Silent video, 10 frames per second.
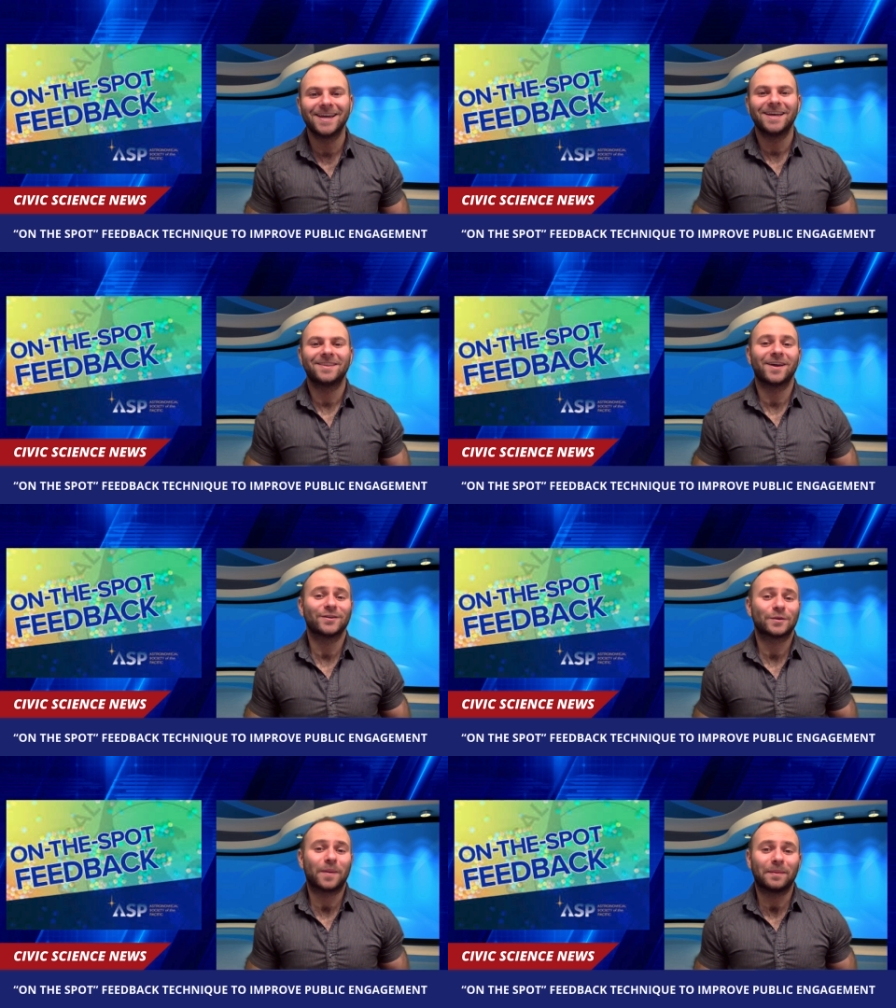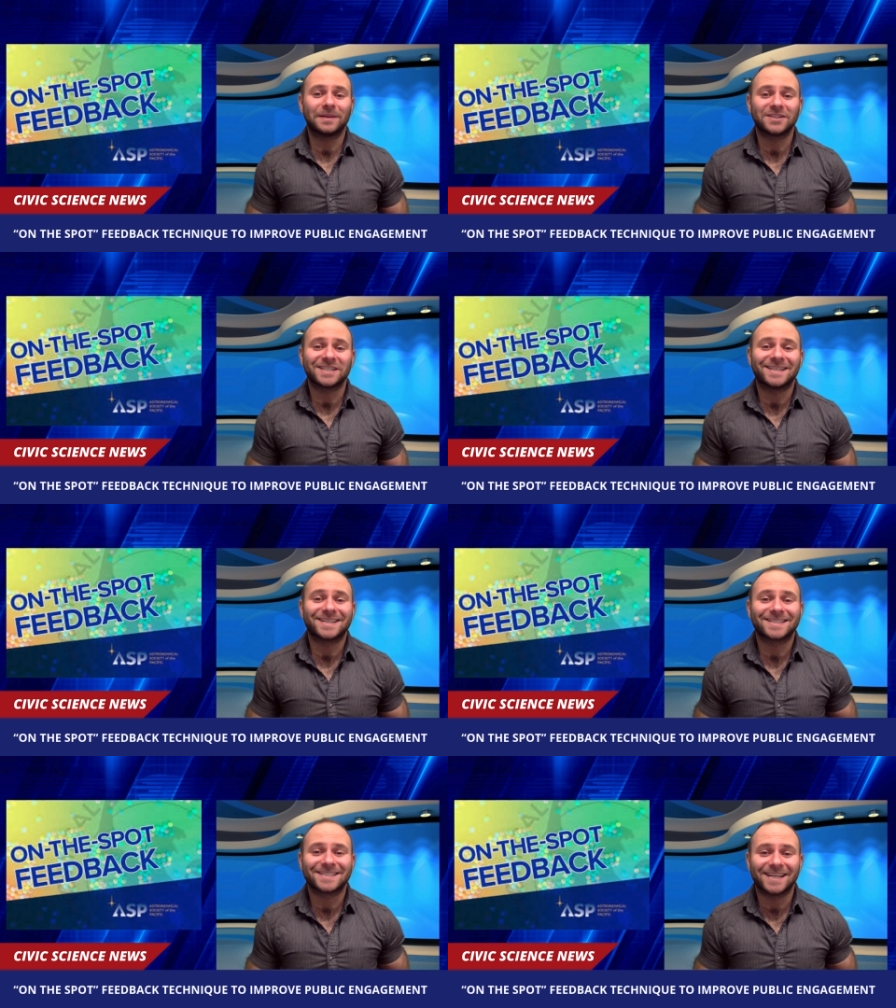They also published an
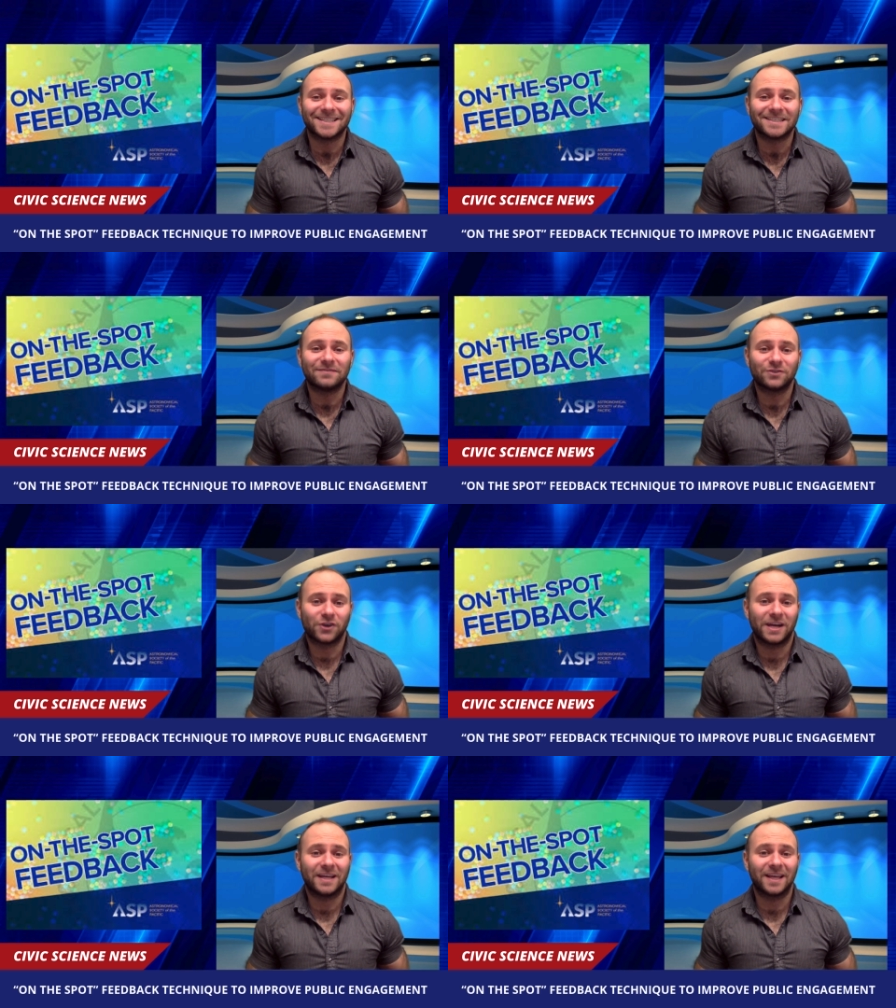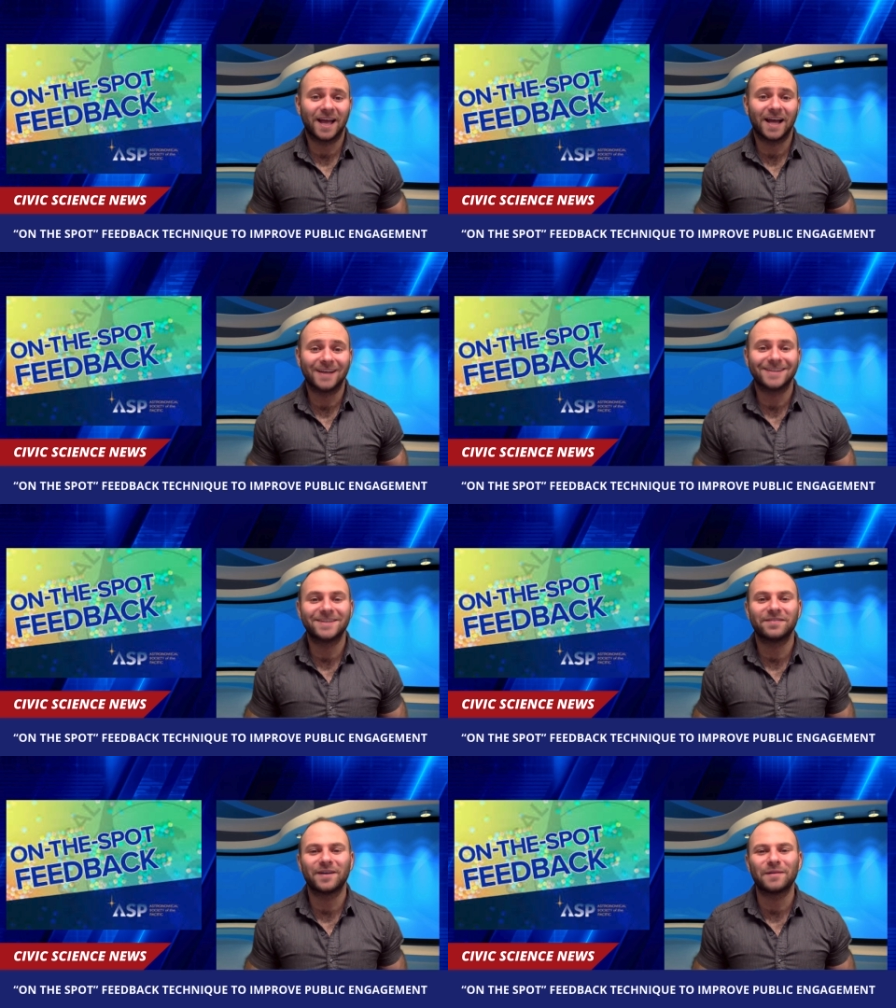extensive training guide and
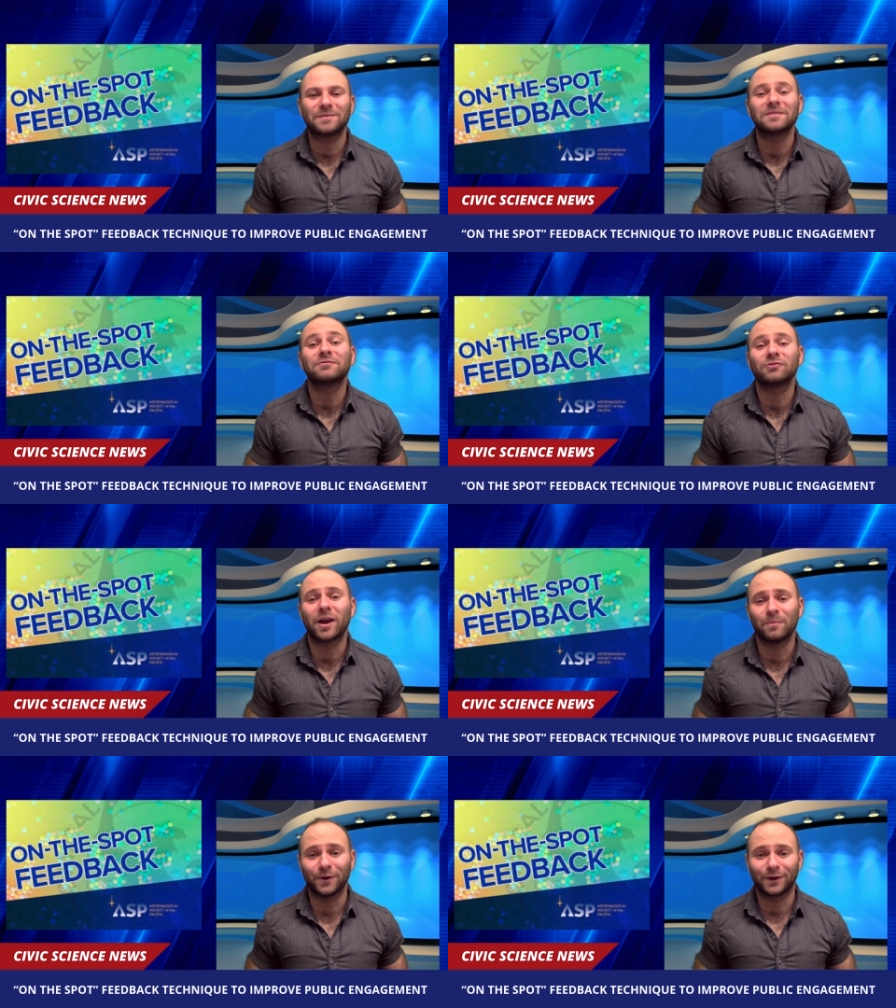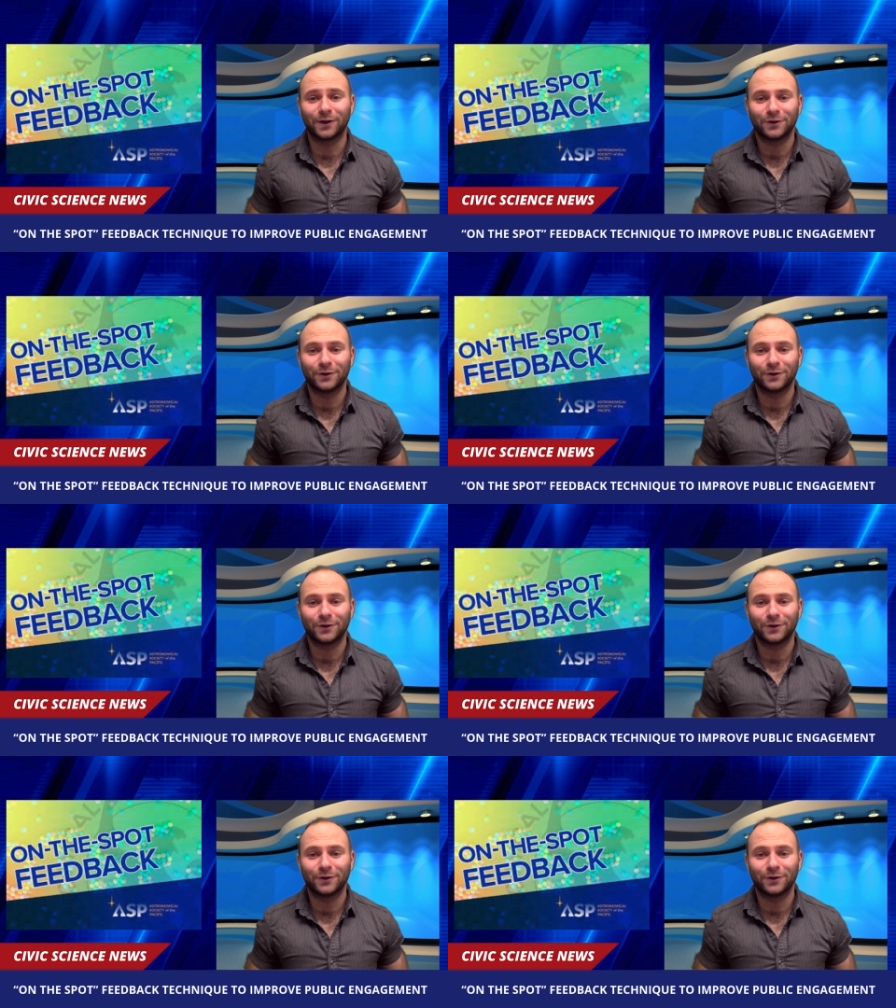developed a framework,